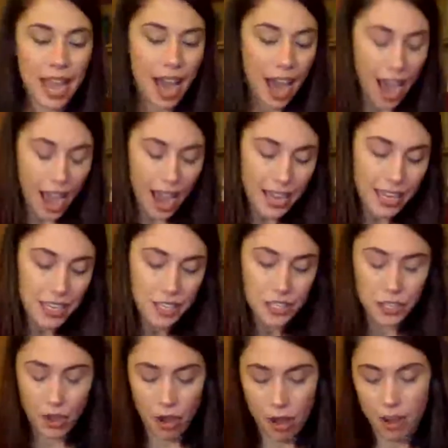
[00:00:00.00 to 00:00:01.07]
I can
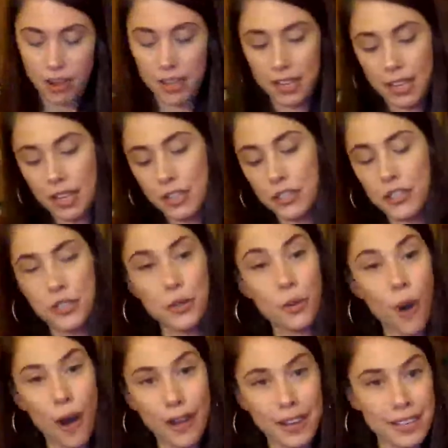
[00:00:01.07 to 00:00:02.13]
talk to
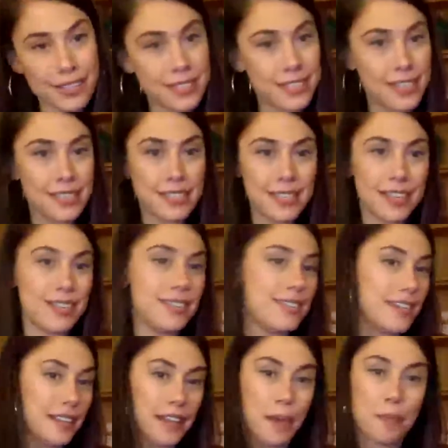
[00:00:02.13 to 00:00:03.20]
audiences
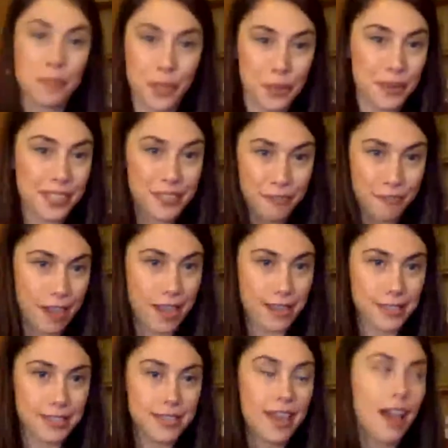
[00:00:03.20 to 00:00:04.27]
until I'm blue in the
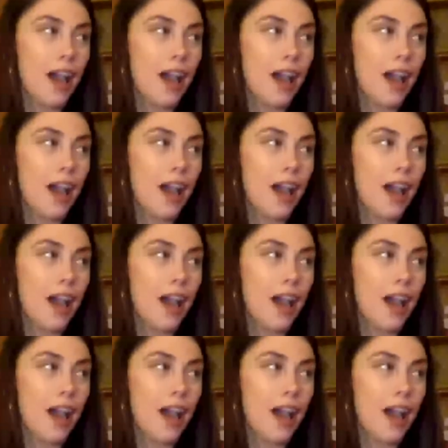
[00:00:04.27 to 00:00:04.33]
face